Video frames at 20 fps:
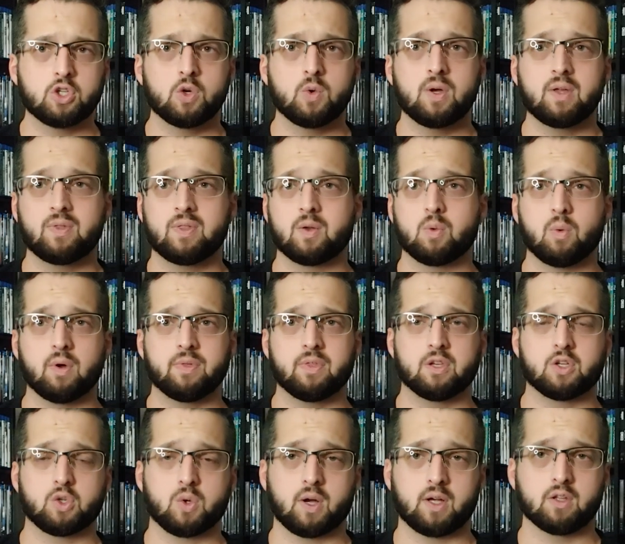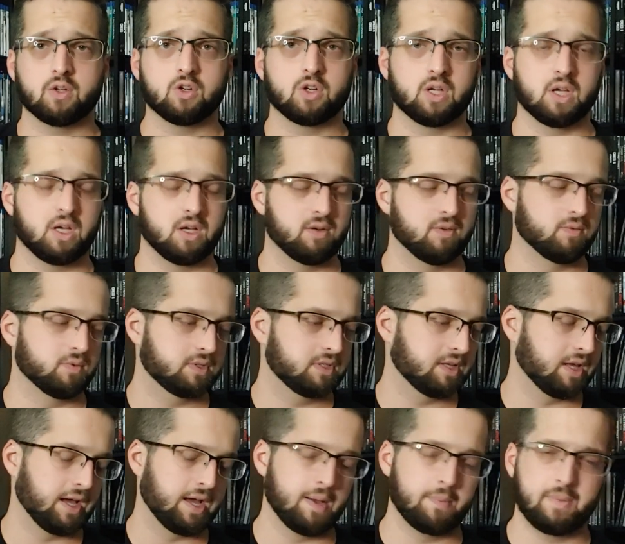to it than what the trailer gives.
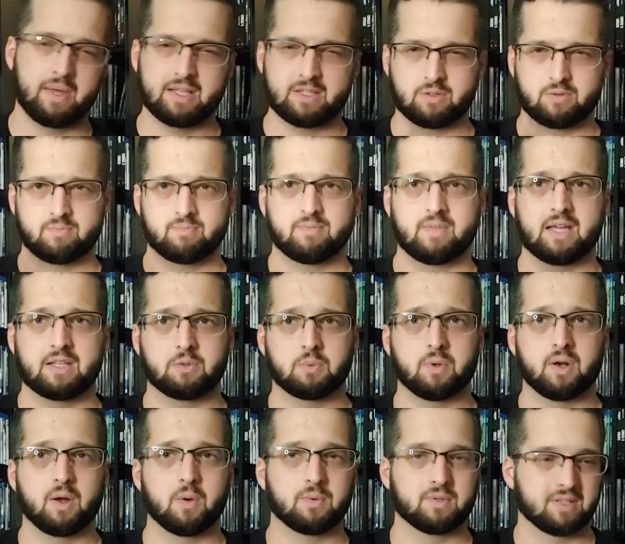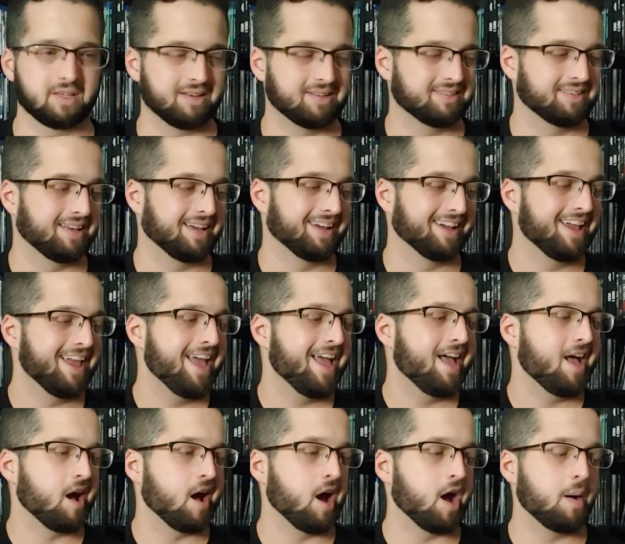That's what I was going to say.
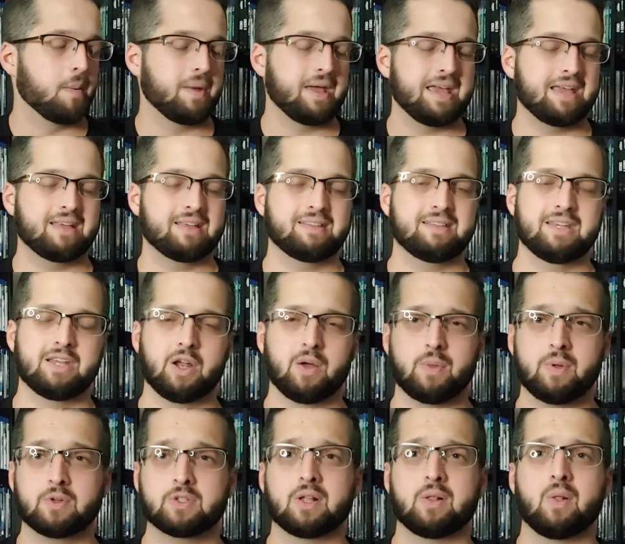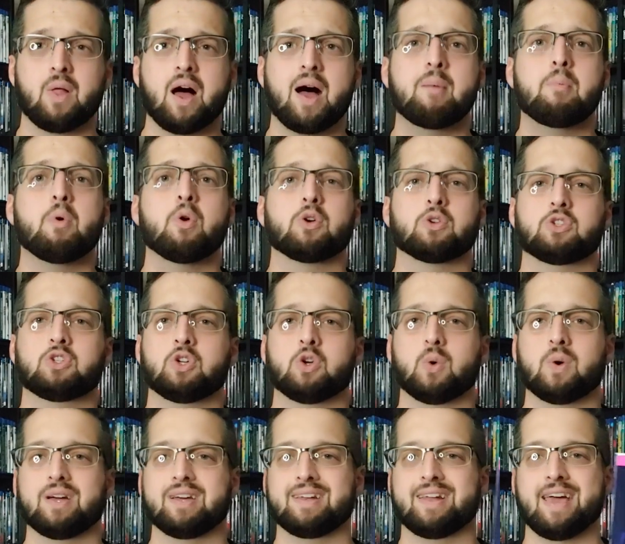You know, there's a lot more
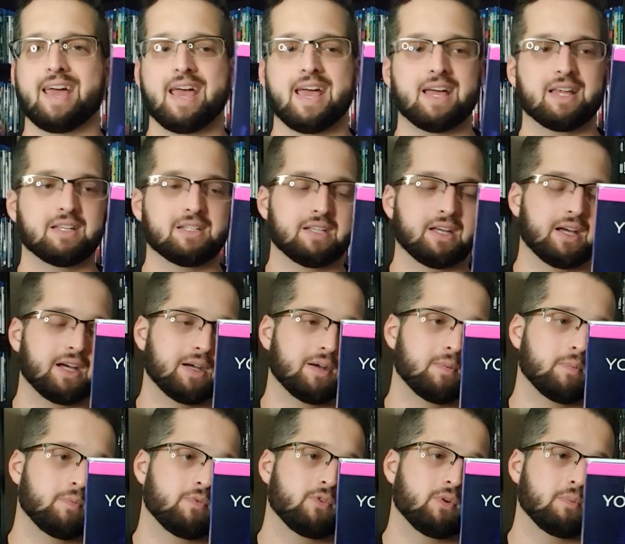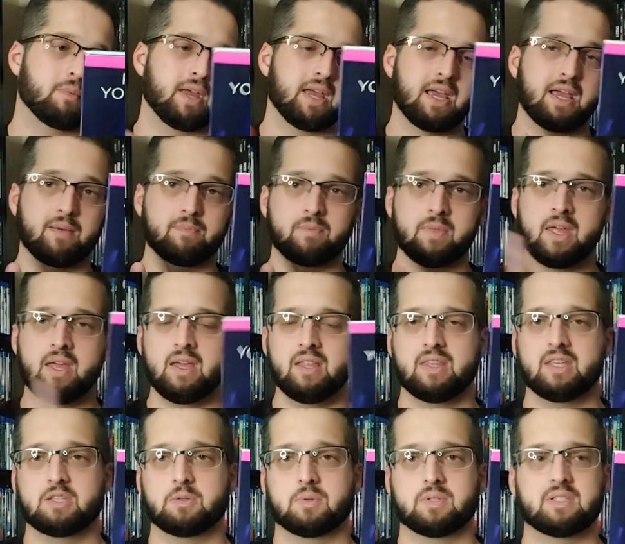to it. And for me,
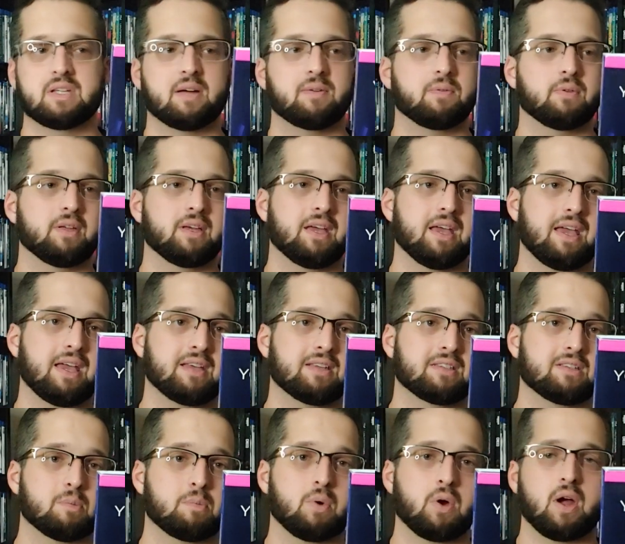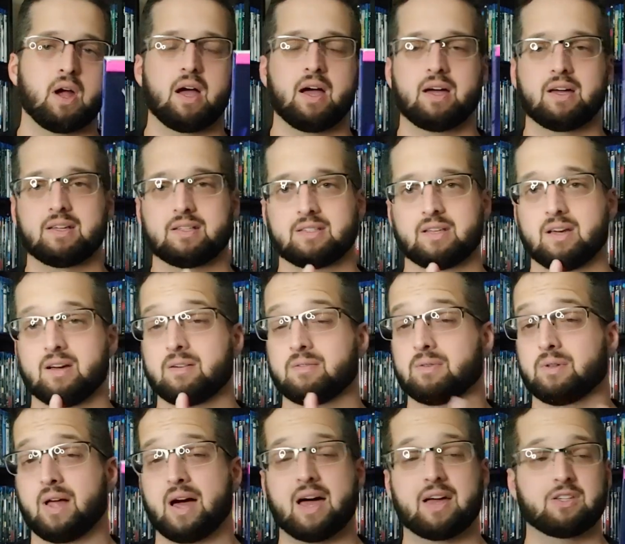this was definitely a surprise of
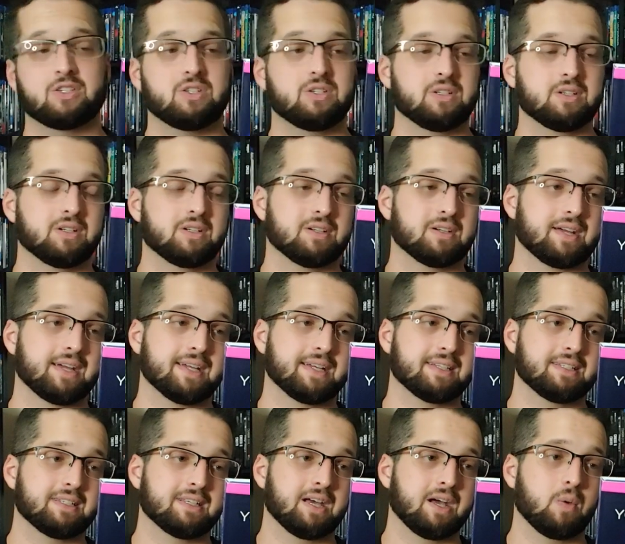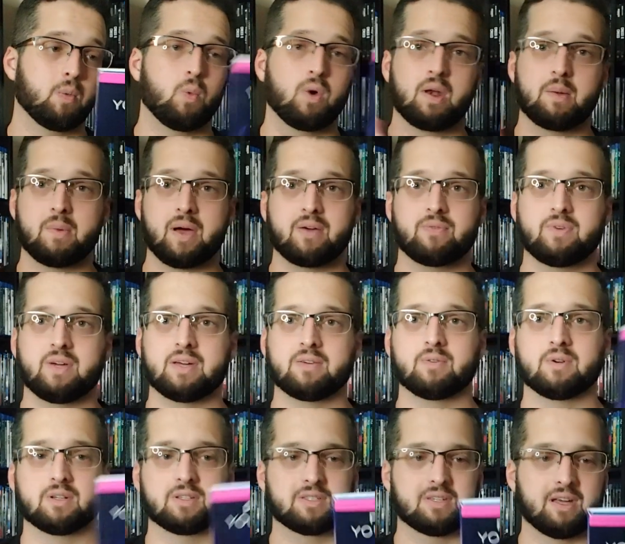last year and one of my
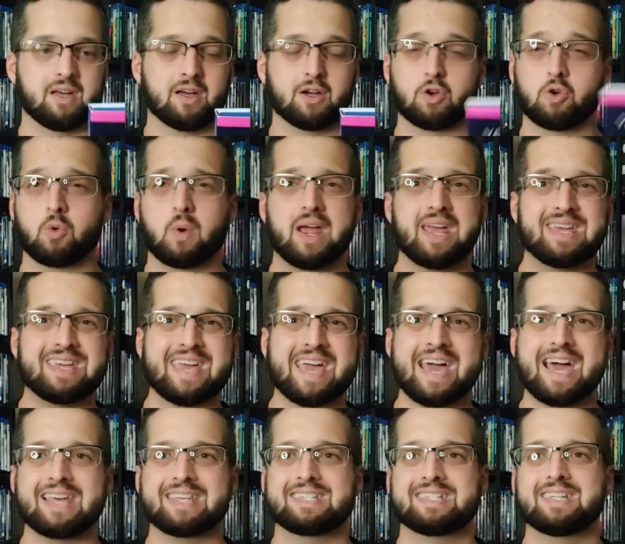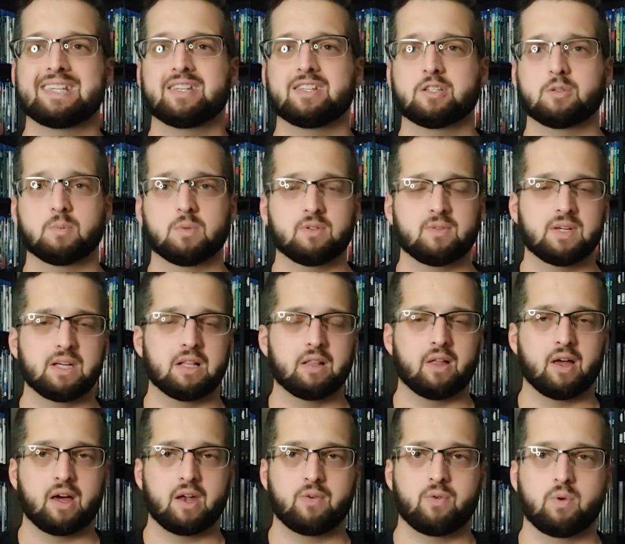favorites. Great cast in this movie, a
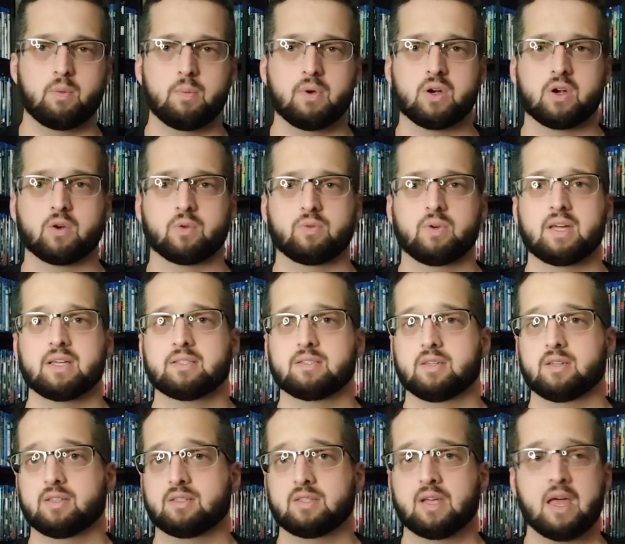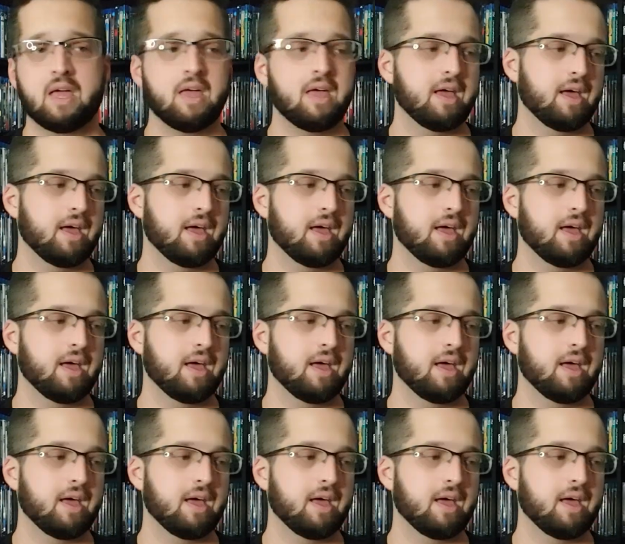lot of familiar faces.